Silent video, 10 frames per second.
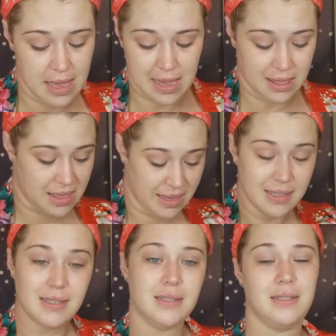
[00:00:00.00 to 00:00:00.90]
And
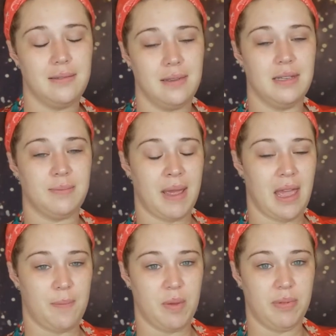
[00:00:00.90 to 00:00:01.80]
this is my
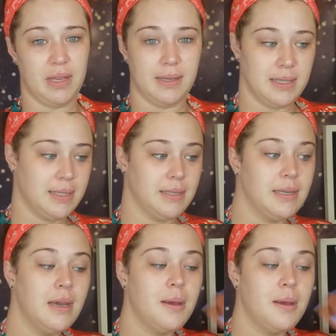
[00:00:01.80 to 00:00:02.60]
happy place.